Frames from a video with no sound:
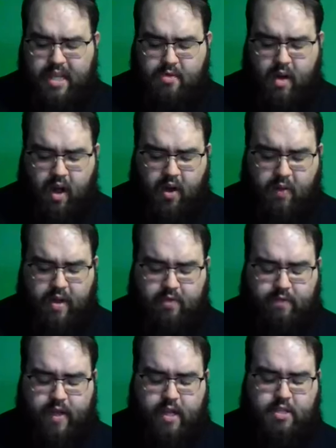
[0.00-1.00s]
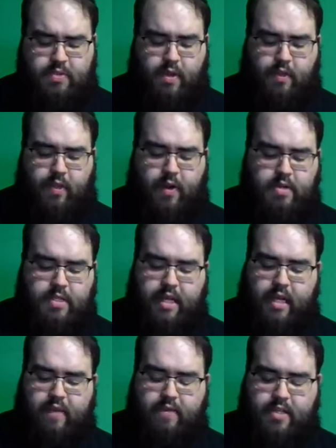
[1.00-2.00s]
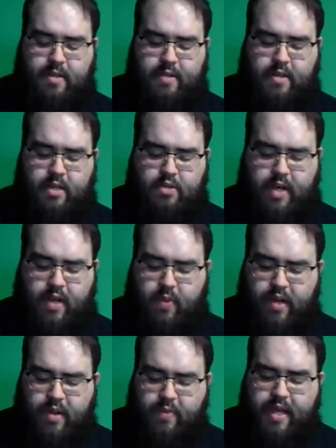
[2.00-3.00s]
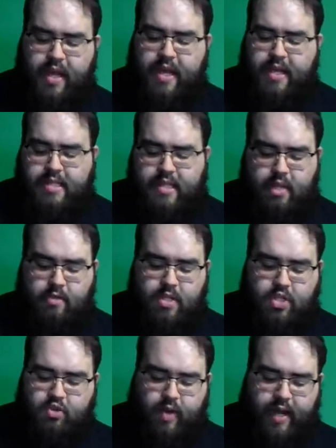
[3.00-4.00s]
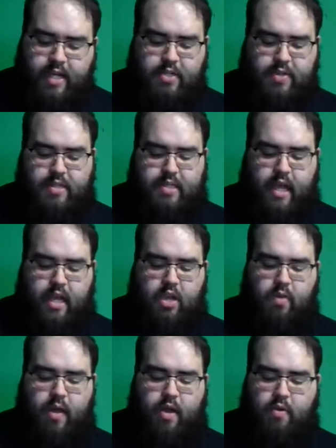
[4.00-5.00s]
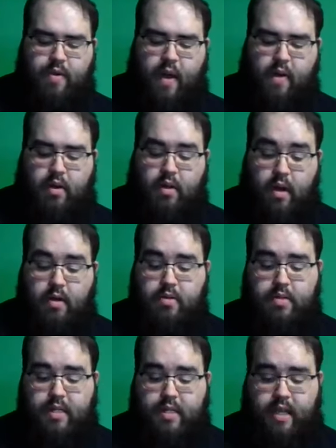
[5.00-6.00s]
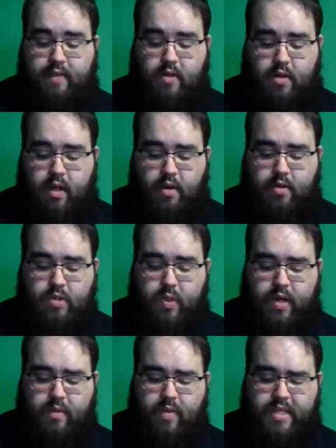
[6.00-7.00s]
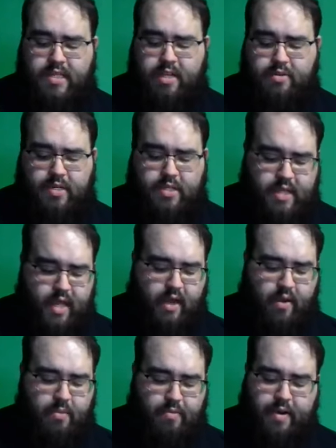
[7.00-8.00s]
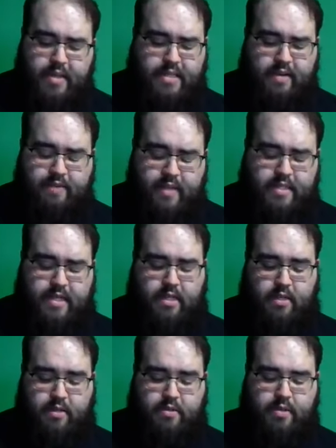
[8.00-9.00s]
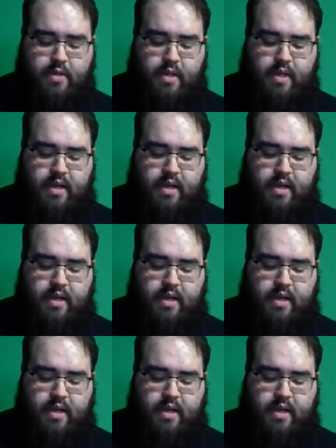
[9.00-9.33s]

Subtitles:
we see you hungry and feed you, or thirsty and give you something to drink? When did we see you a stranger and take you in, or without clothes and give you clothes? When did we see you sick or in prison and visit you?